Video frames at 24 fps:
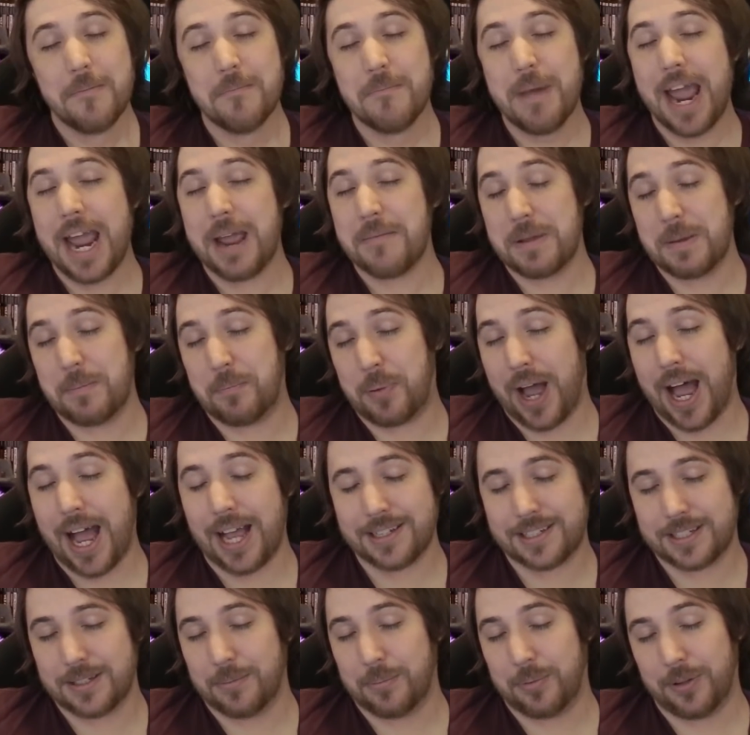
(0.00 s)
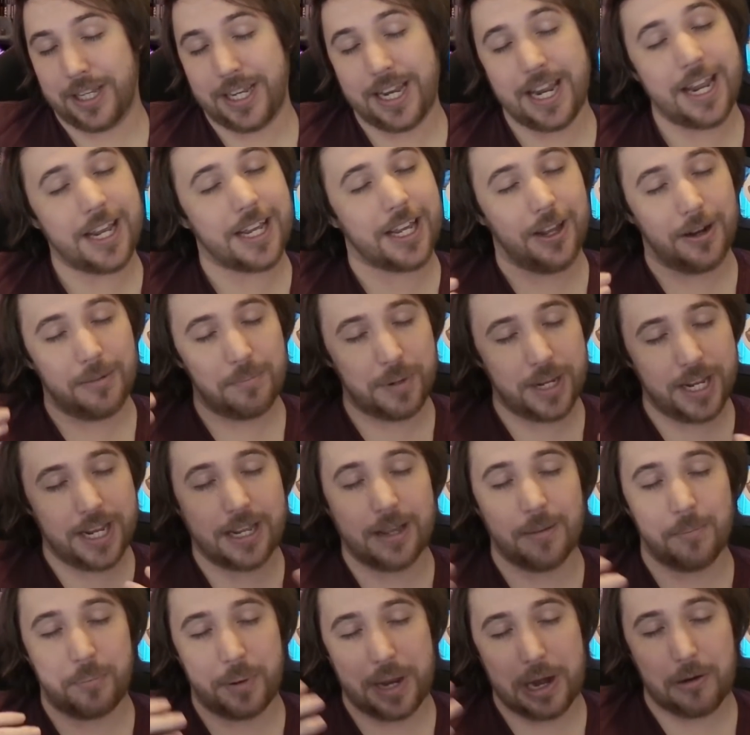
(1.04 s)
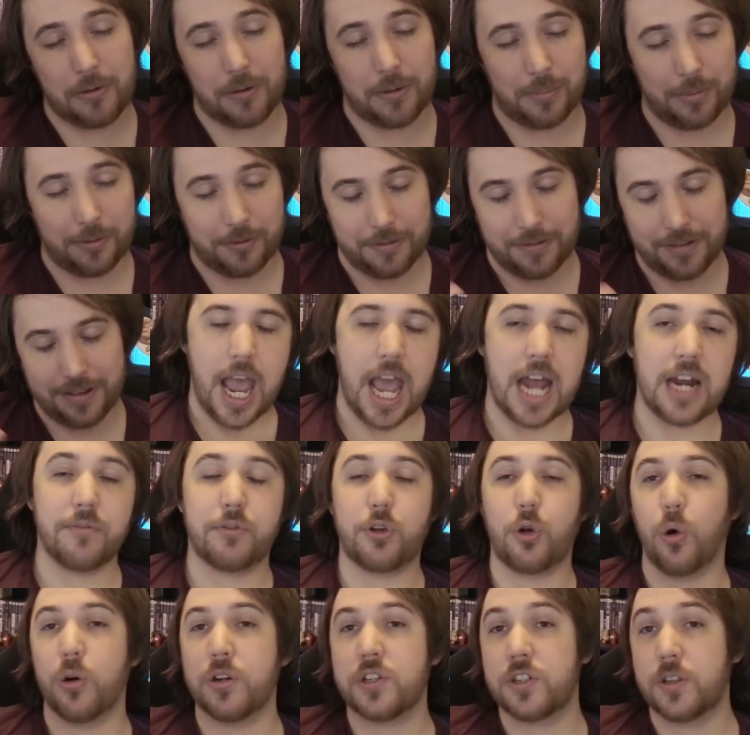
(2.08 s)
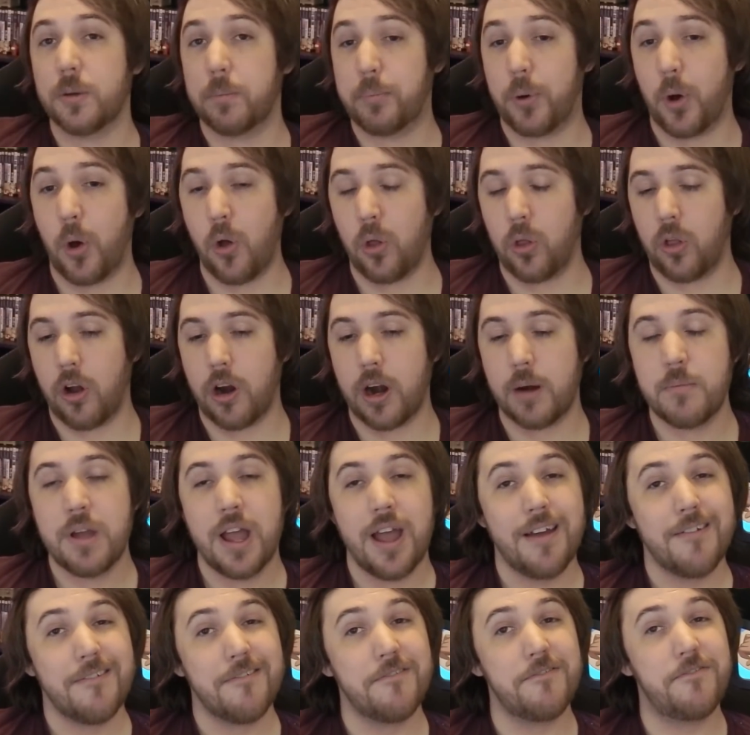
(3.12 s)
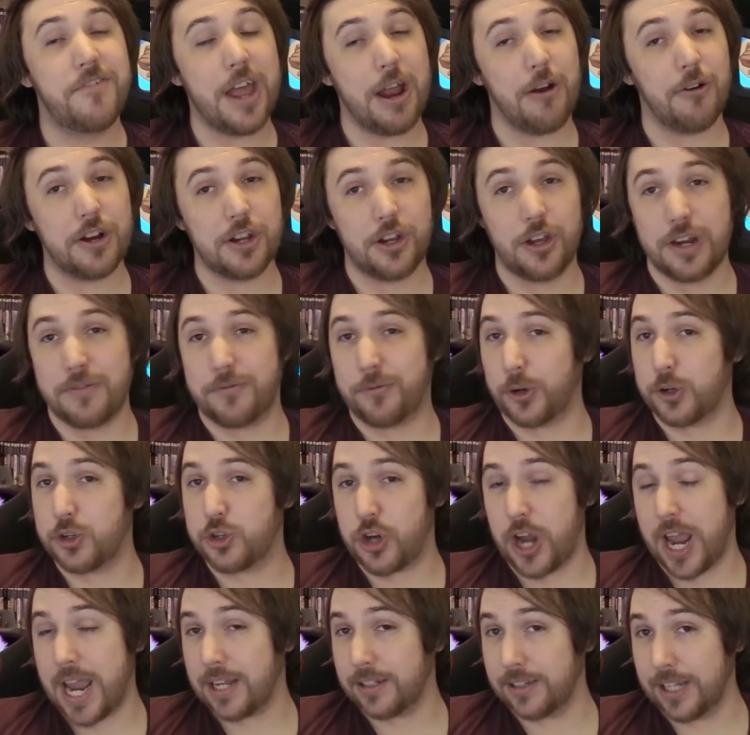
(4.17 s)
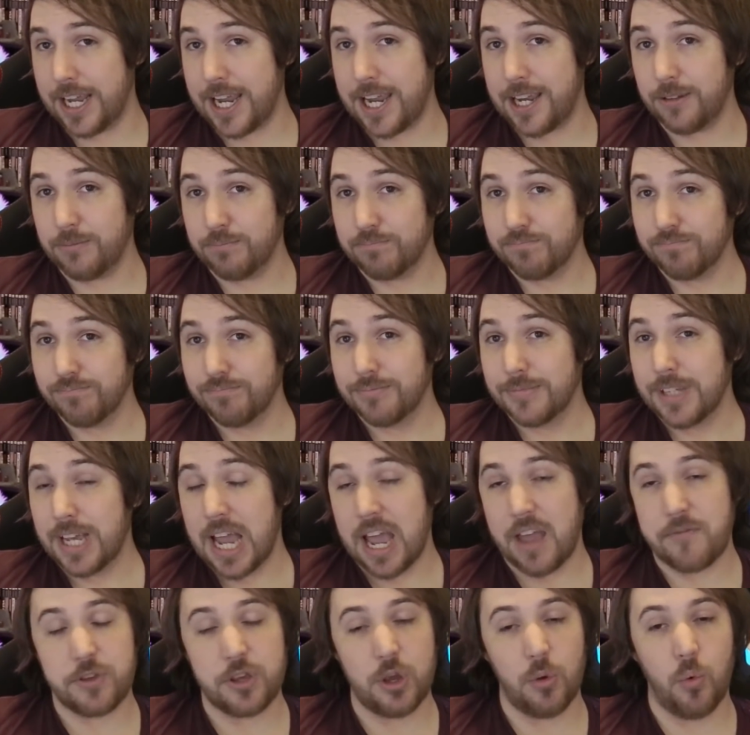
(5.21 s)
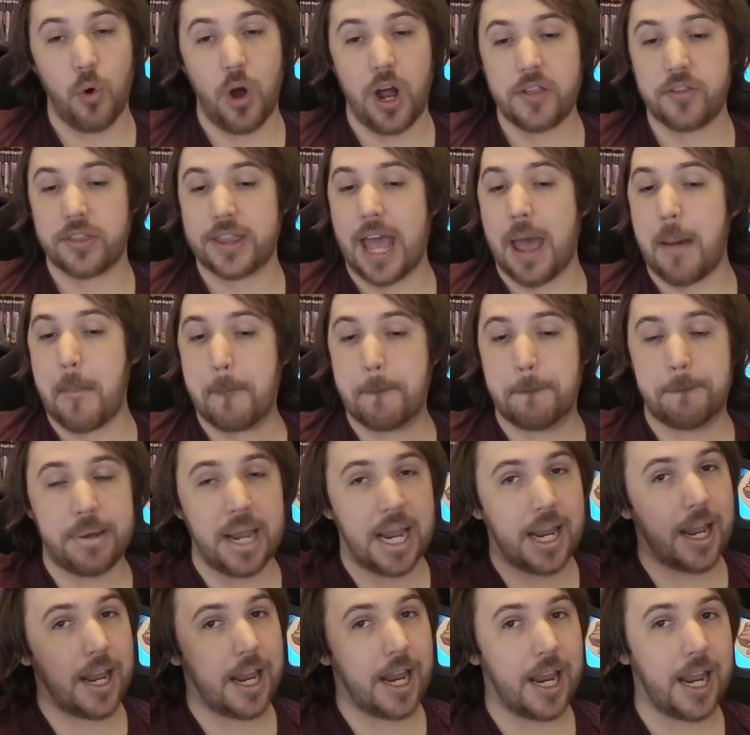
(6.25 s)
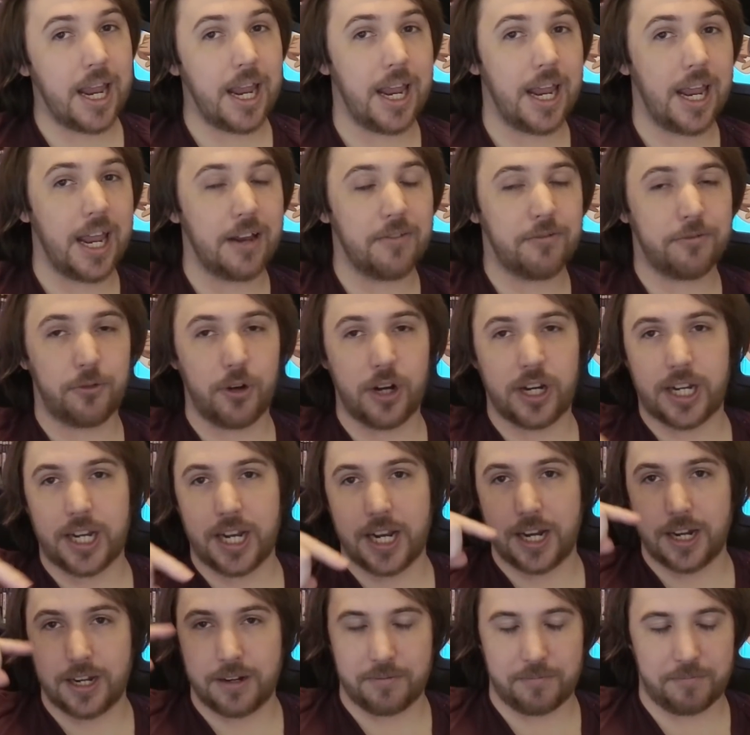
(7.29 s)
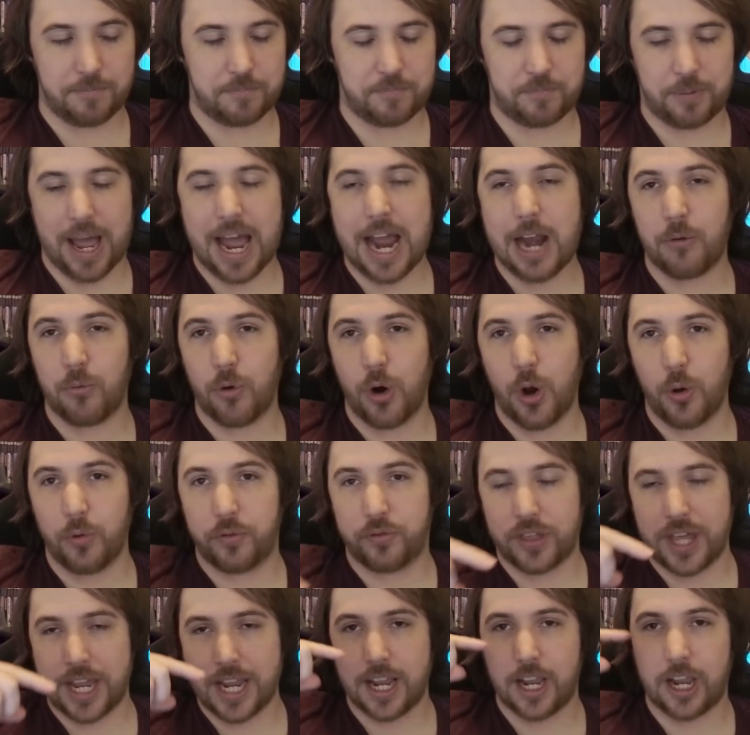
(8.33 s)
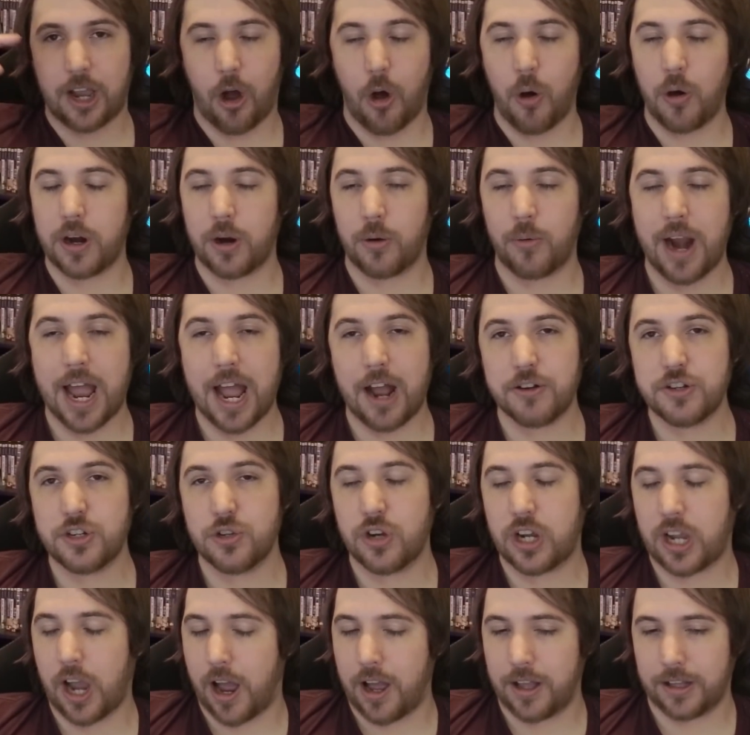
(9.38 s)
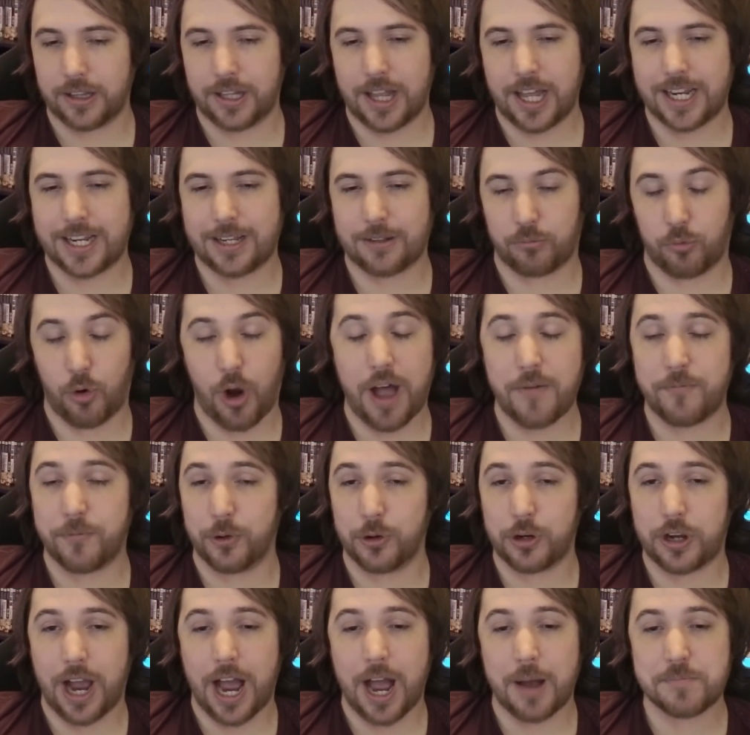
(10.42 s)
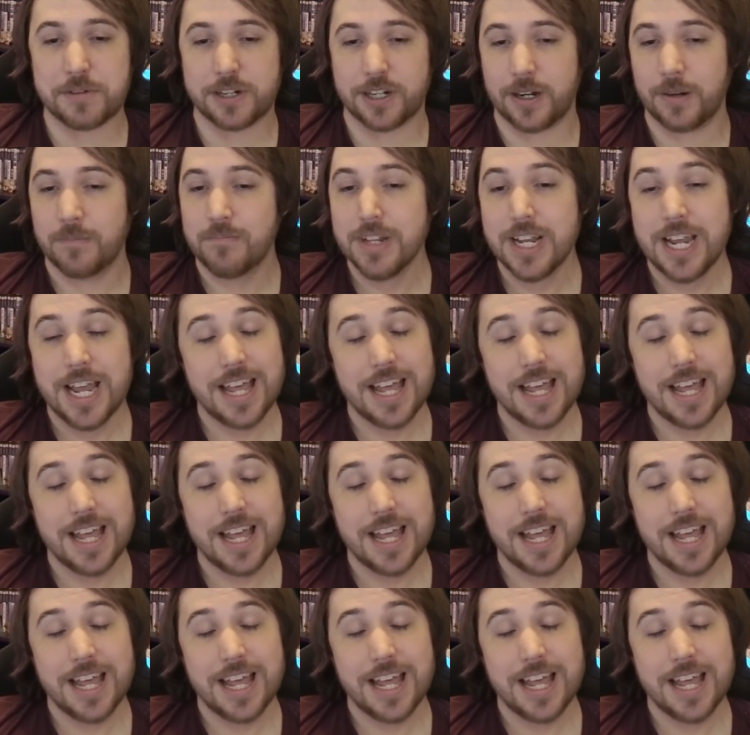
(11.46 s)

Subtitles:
Maybe, possibly. It could be comparable. And of course, the polearm, very good for Zhangling. If you want that big freaking pyro thing going around you like Rafflecopter,